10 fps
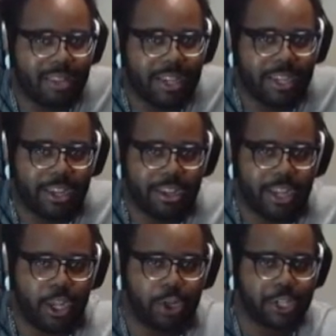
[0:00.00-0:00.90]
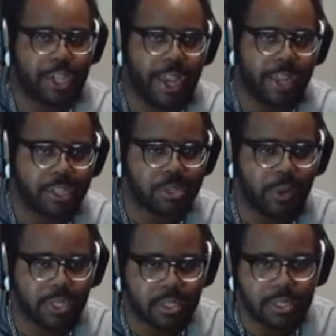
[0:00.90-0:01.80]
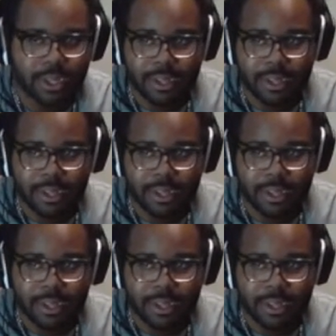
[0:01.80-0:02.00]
Like I usually die at least once.